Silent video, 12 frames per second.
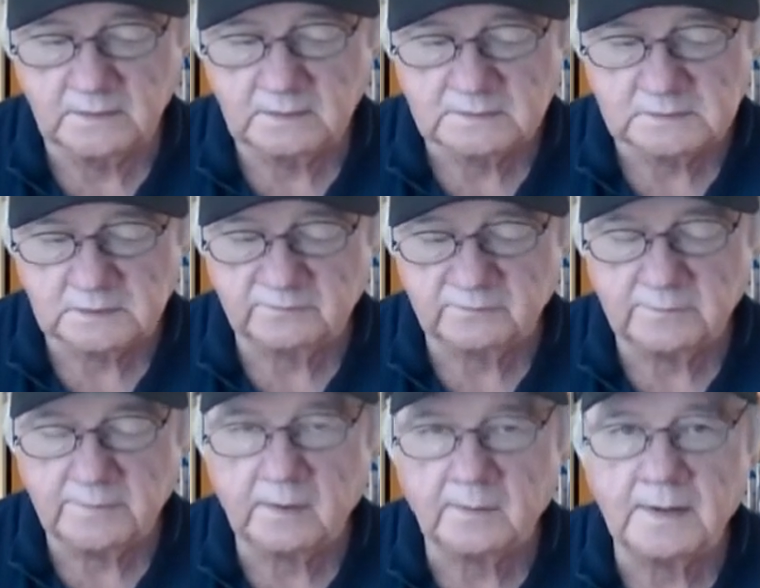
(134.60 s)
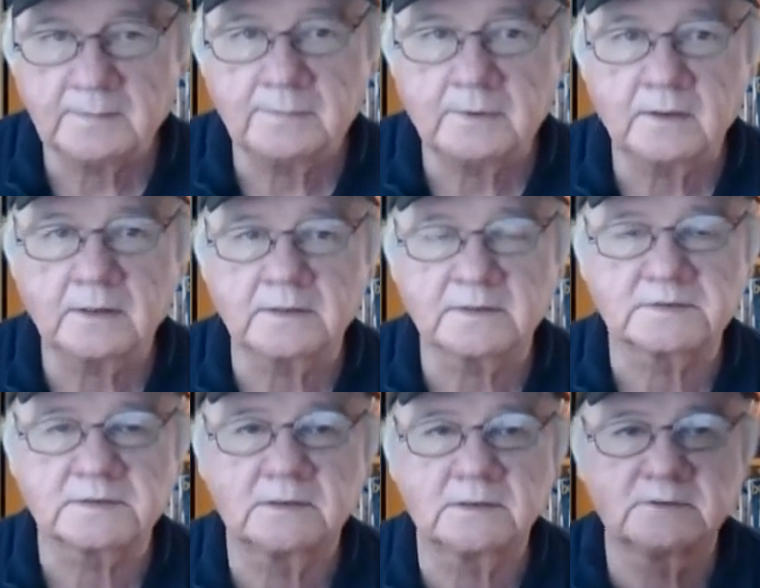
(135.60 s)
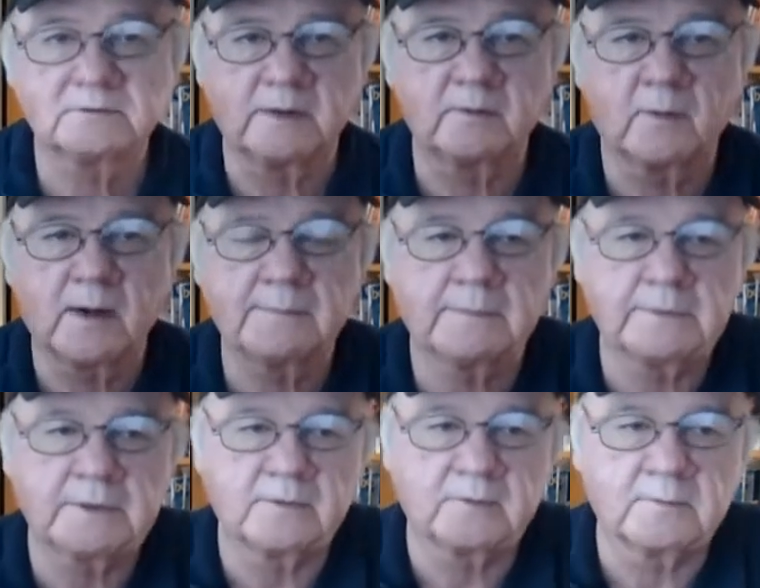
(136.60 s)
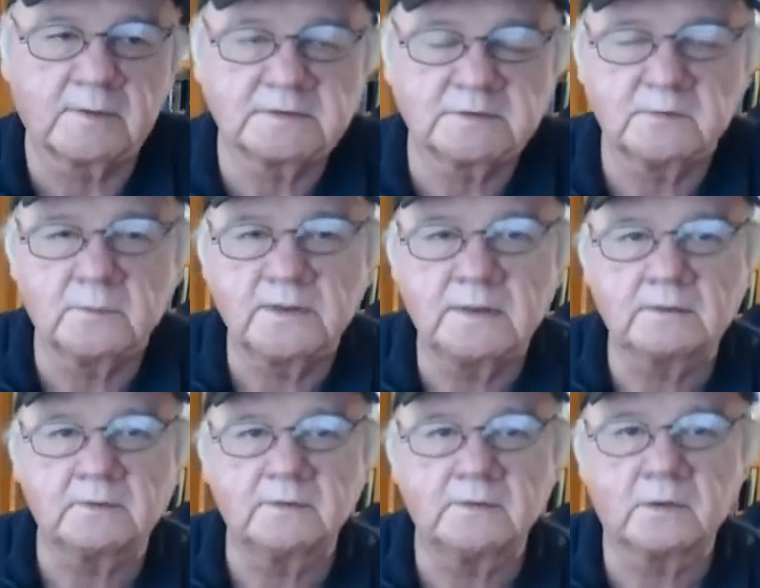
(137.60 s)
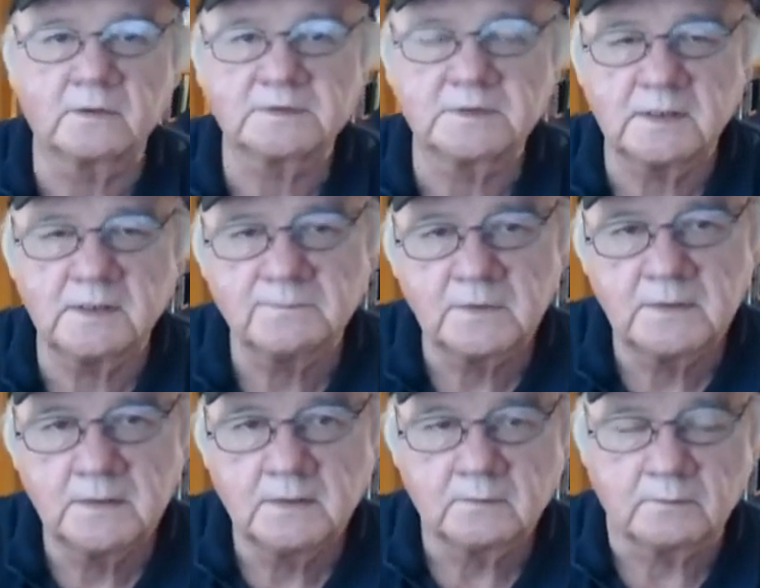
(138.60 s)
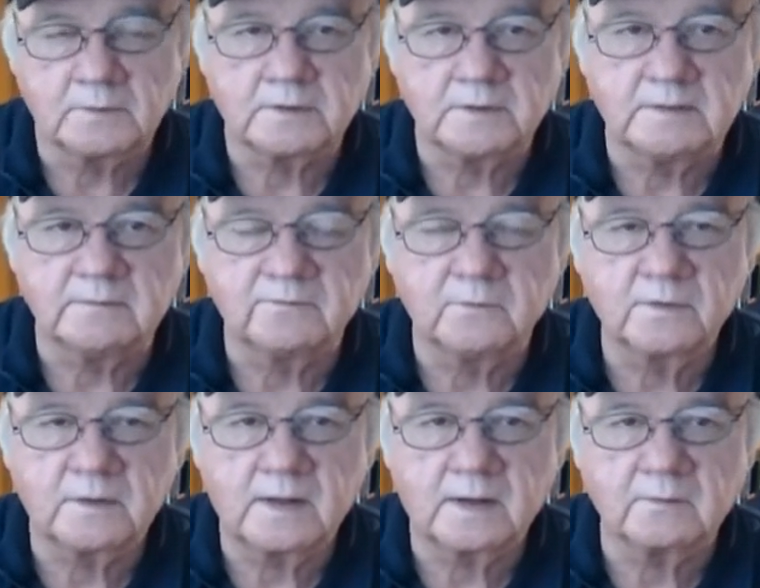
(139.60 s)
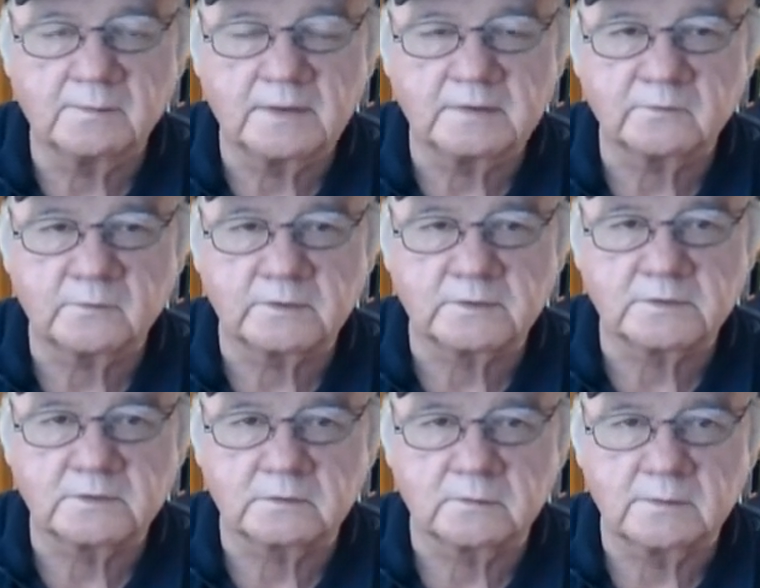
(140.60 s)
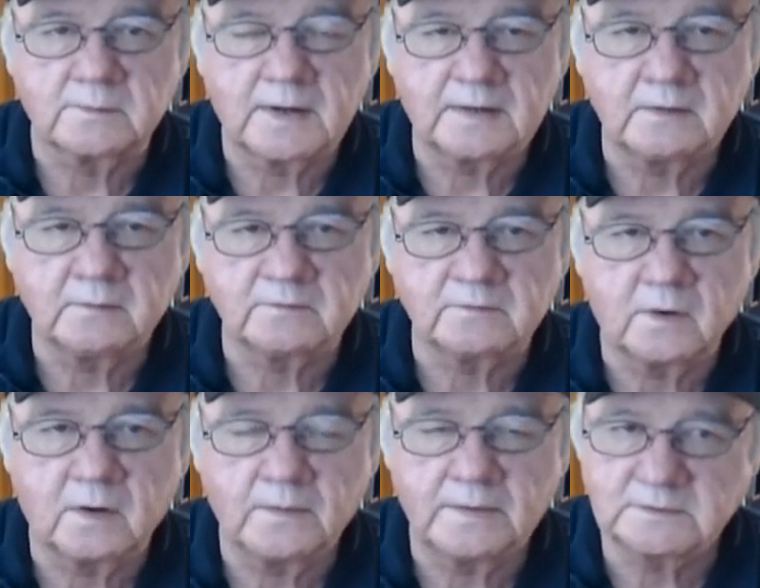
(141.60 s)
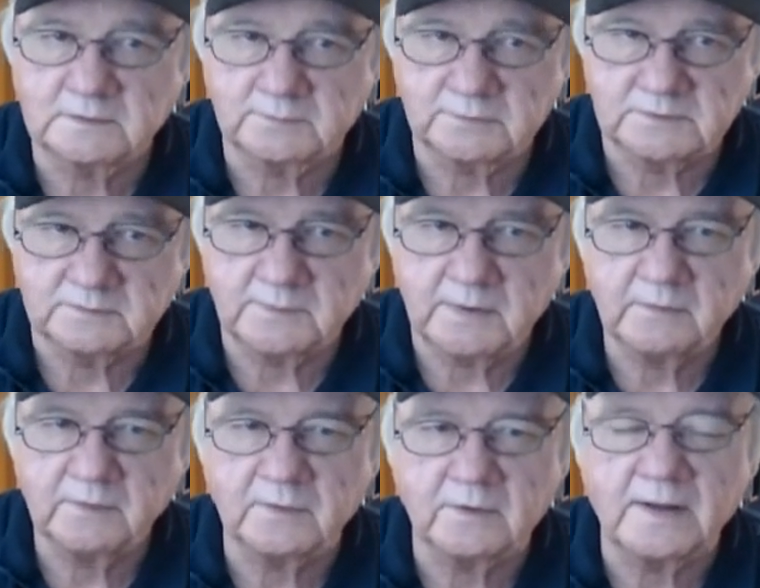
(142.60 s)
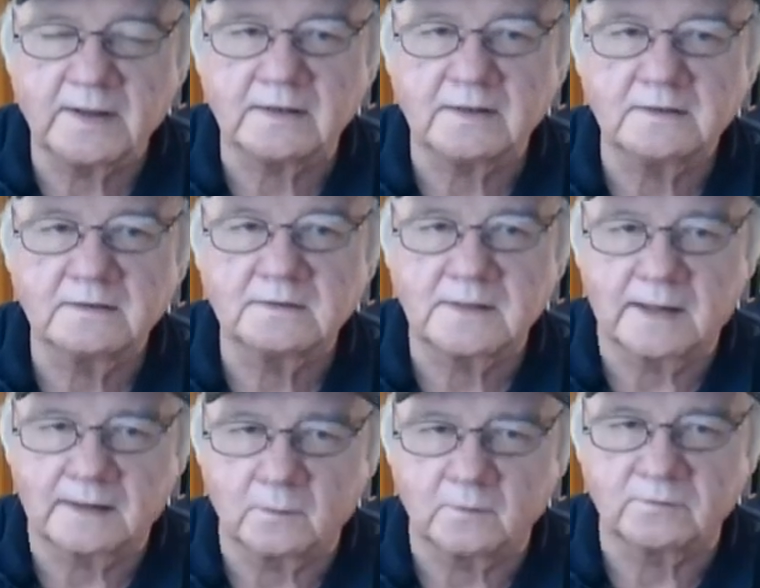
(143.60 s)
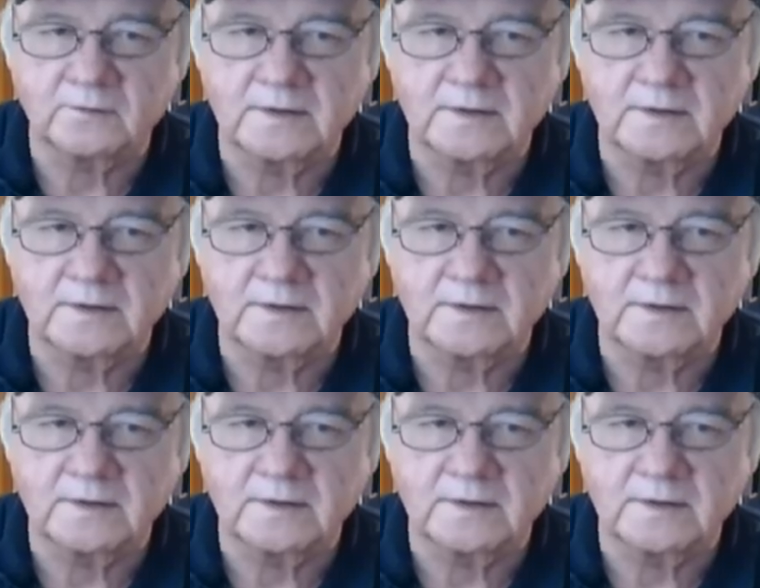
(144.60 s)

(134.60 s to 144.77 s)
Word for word: So from Belmont Park on a Sunday as we wrap up another racing week here in New York City, Rick Needham for the Equibase. Winter circle reminding you as always to please bet with your head, not over.